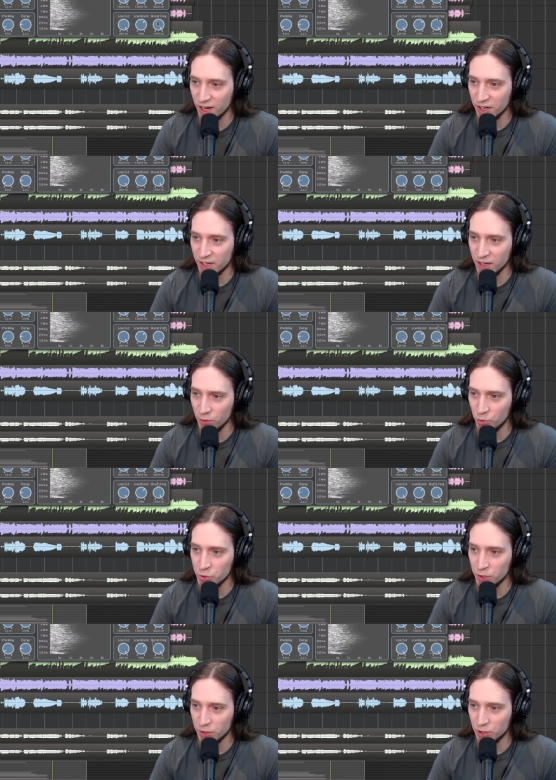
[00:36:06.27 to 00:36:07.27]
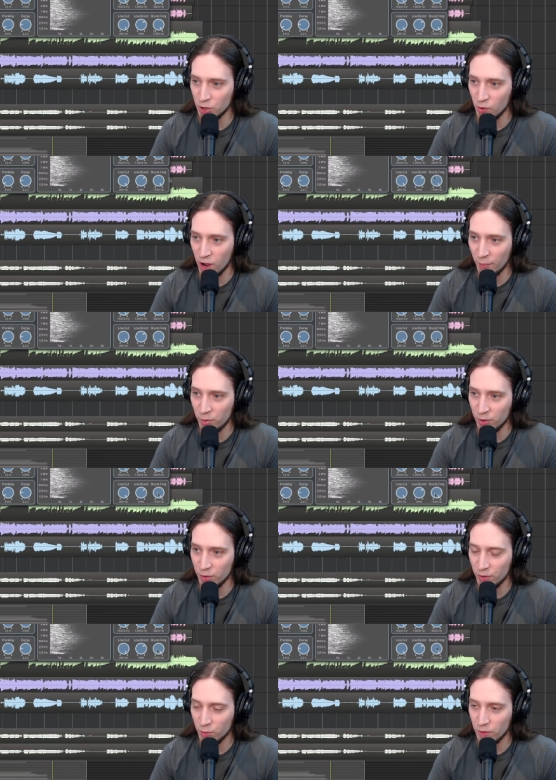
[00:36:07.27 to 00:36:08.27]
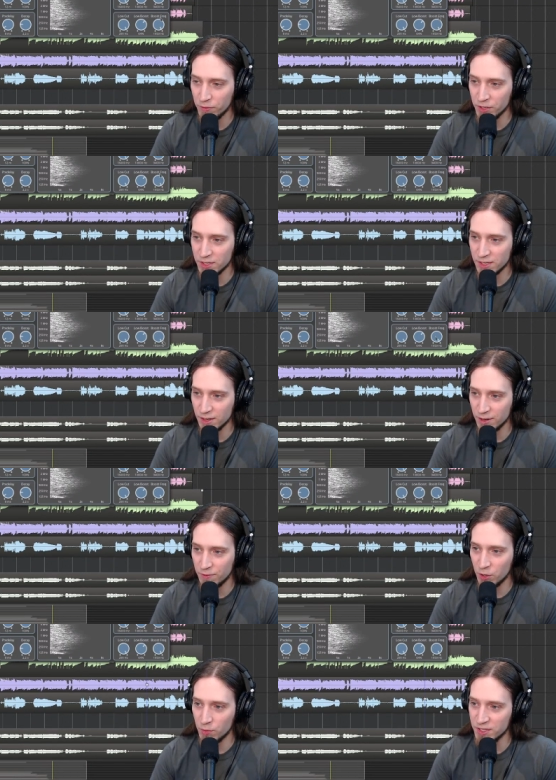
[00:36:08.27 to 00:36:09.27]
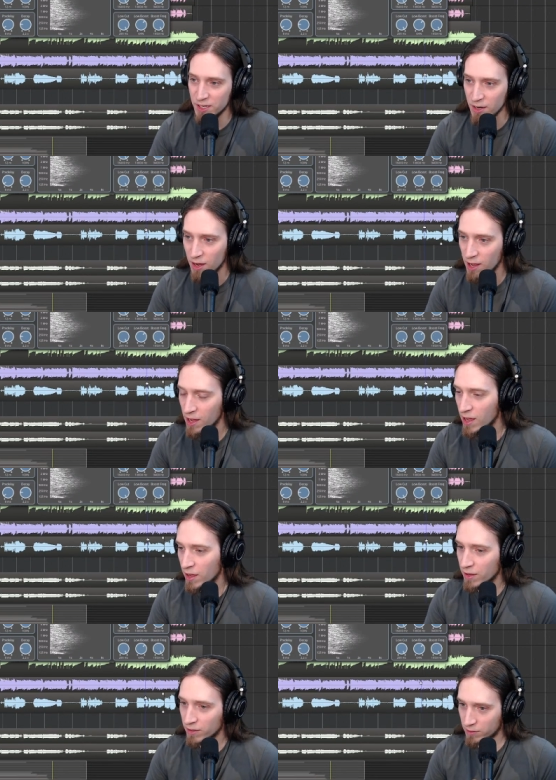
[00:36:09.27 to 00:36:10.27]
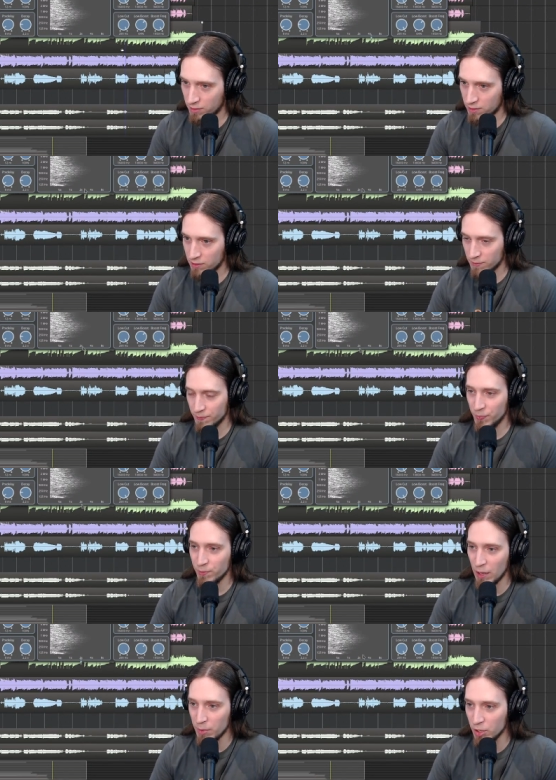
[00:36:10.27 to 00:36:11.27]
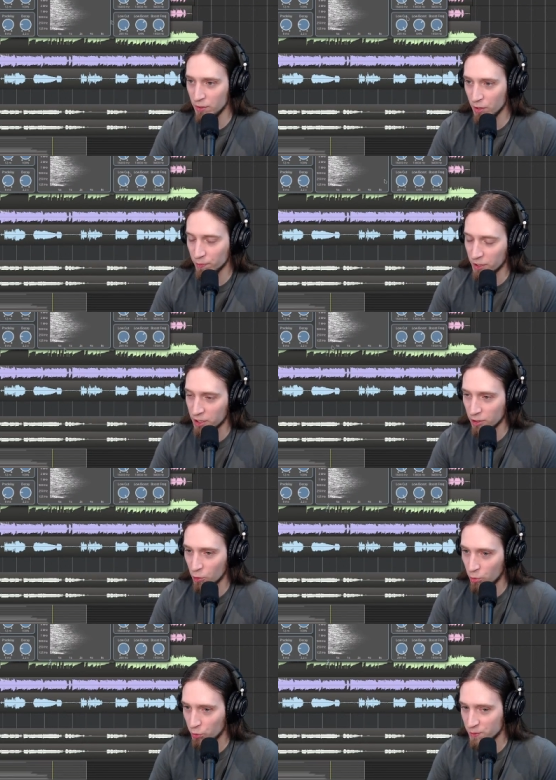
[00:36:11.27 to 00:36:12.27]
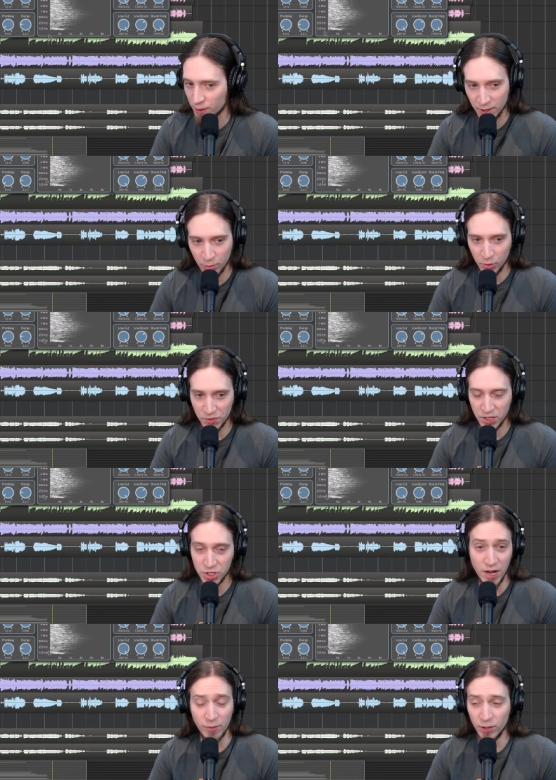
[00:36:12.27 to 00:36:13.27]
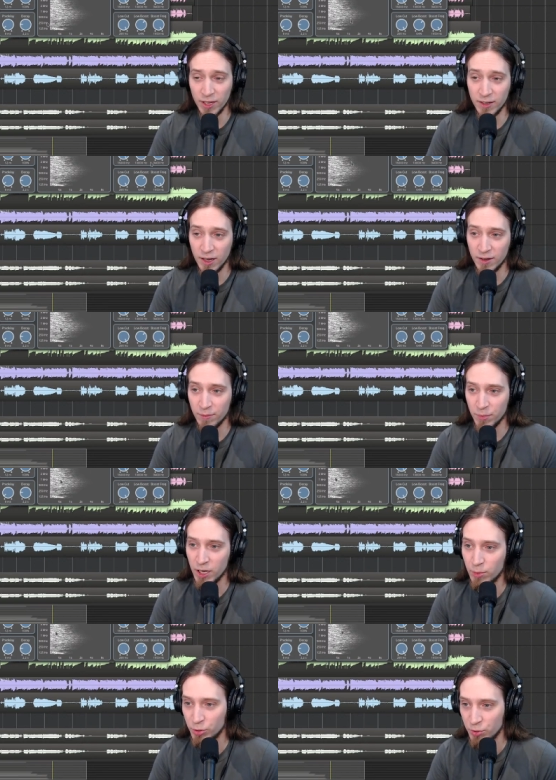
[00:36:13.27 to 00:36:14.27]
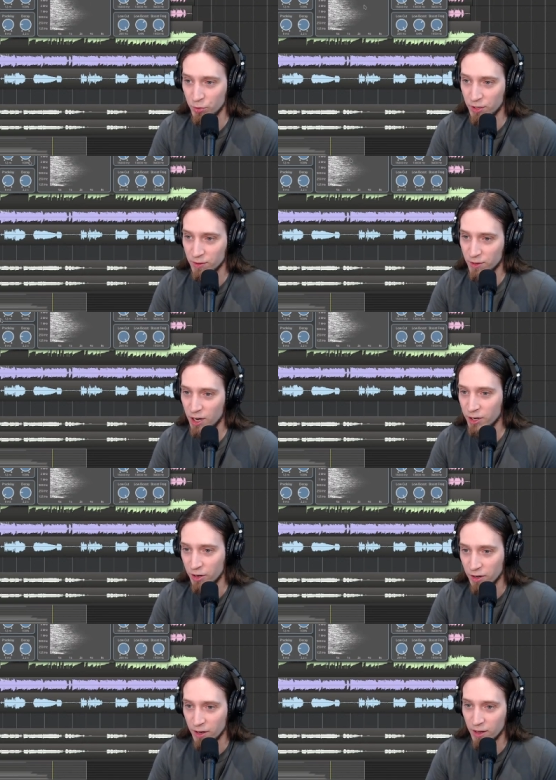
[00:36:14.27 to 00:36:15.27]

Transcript: I kind of wish we could go up with this uh, frequency. Maybe not make it low boost, but the boost in general, and, and be able to do it higher.